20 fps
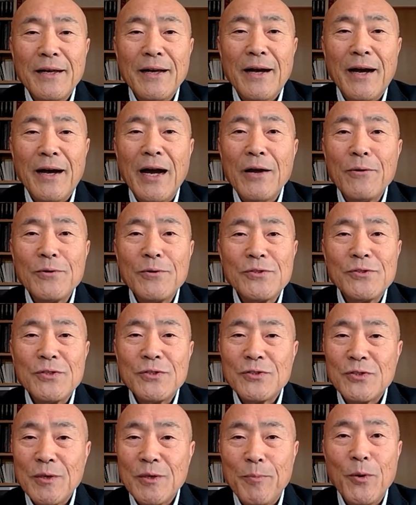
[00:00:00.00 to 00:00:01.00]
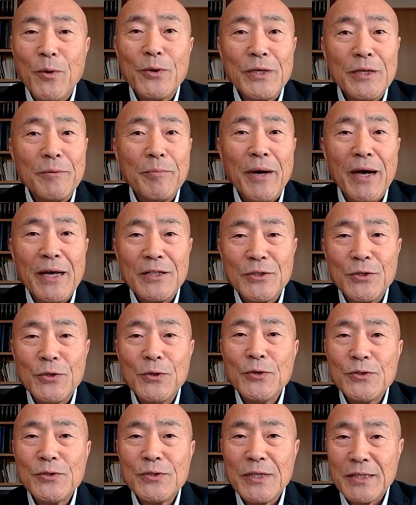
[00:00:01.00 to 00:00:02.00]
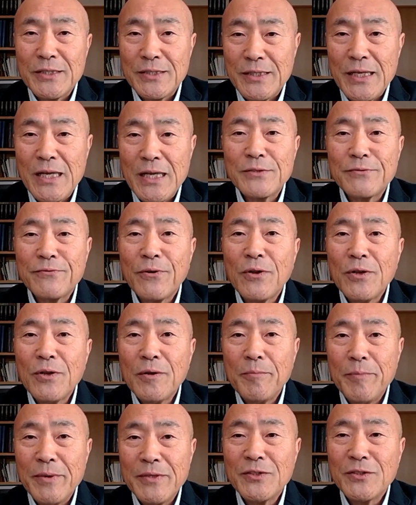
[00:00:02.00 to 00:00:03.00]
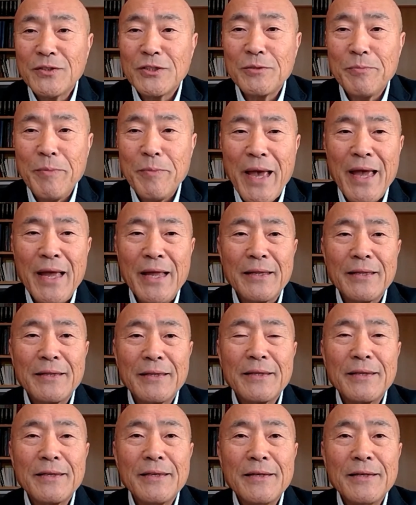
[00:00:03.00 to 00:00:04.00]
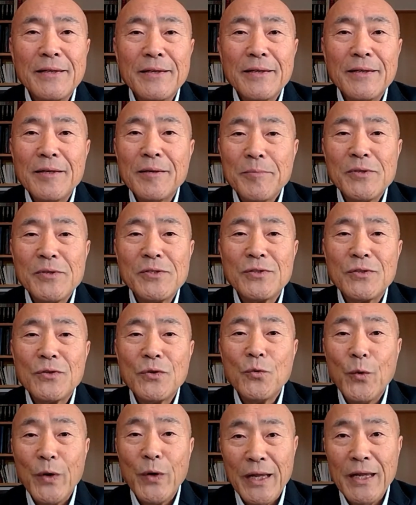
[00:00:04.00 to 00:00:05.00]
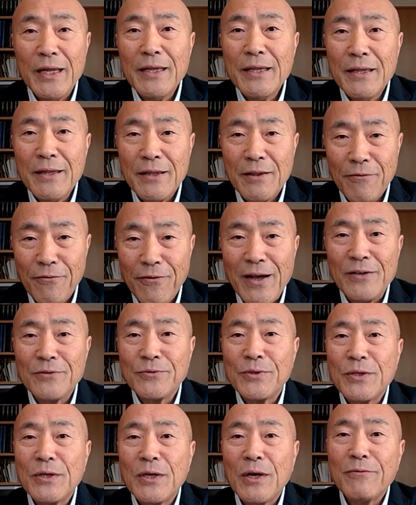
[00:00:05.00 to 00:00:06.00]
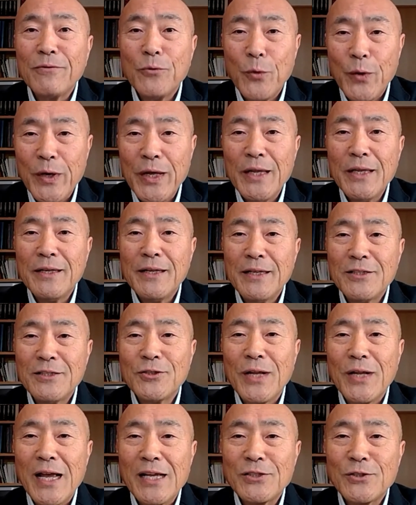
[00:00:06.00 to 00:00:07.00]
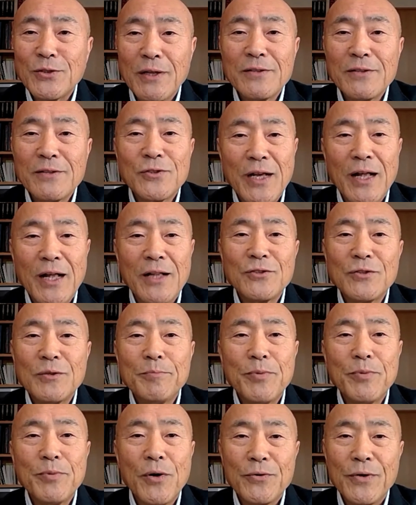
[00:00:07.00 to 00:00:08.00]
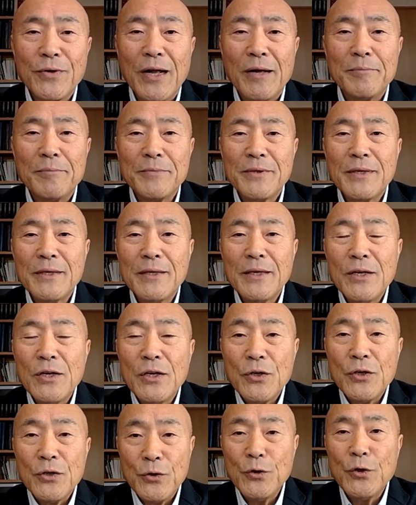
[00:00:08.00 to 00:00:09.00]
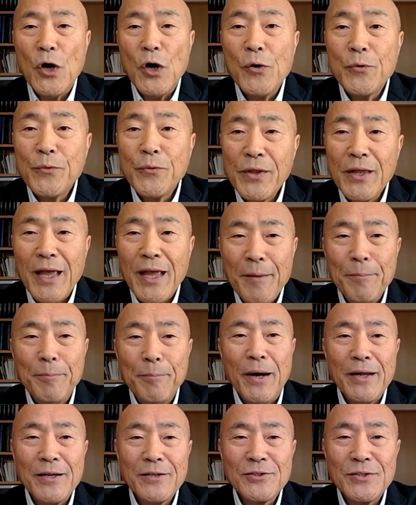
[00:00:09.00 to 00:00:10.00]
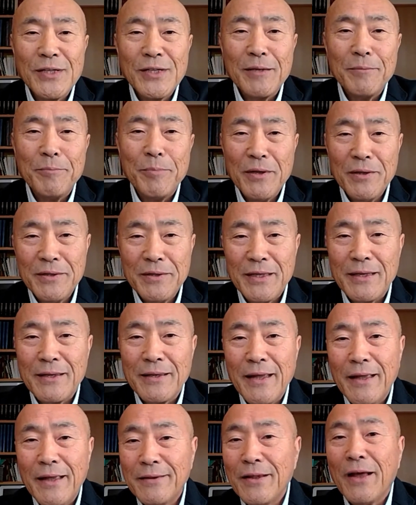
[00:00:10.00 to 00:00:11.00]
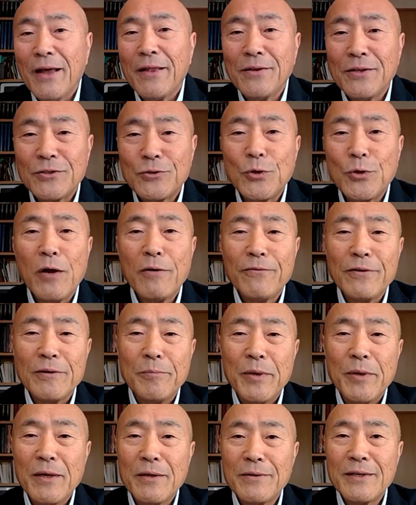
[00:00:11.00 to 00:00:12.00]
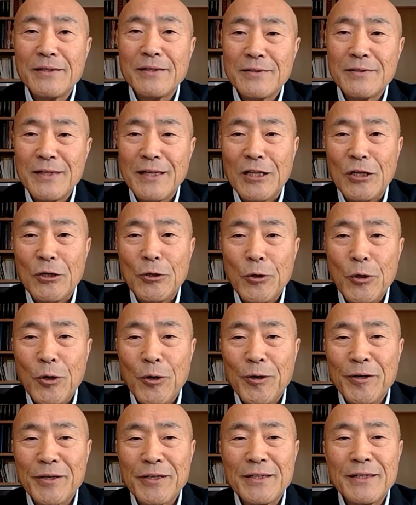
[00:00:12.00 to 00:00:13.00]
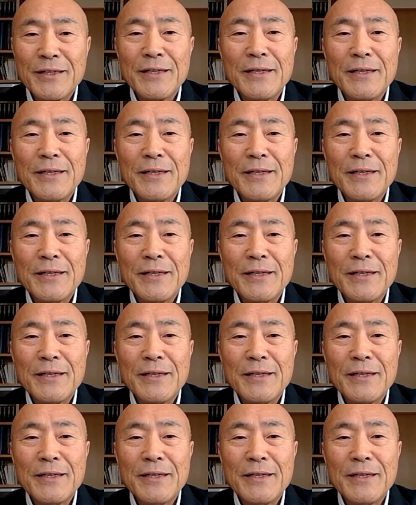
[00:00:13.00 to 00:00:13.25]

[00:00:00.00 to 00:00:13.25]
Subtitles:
I was supported by two successful businessmen, Mr. Wien, the founder of Wien International Scholarship Program, who owned the Empire State Building and other trophy buildings in New York,